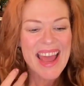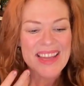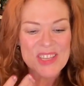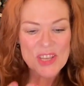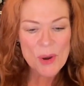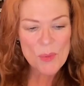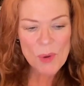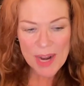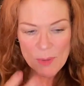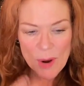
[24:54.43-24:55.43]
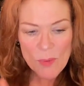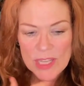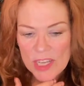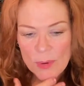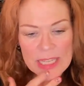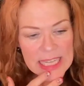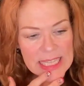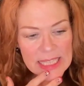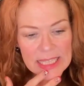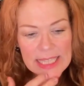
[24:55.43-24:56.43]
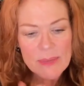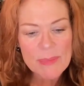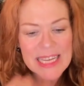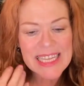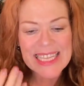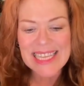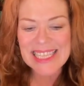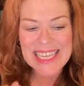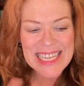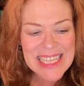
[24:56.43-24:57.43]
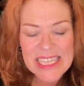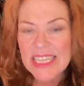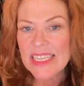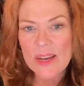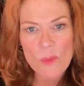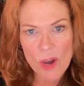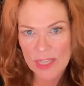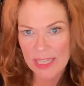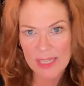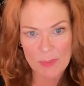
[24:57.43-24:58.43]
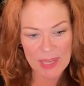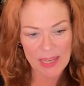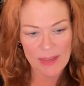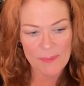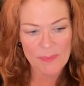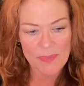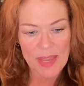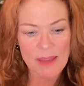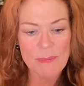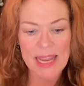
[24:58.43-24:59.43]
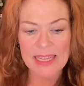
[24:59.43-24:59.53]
And so what I wrote was, no, it doesn't. It can be as easy as I want it to be. And my